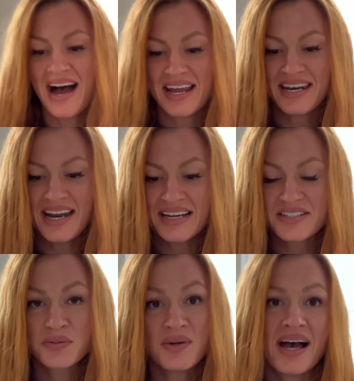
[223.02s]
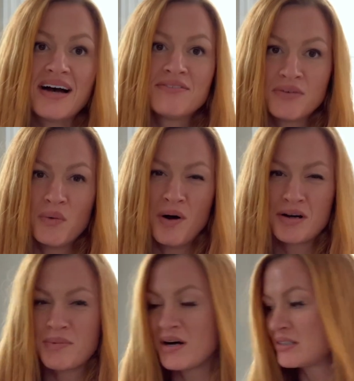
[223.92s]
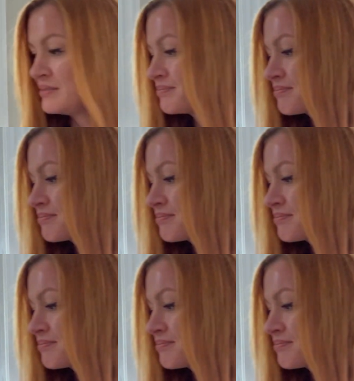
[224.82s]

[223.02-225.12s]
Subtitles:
Next, we have water bottle.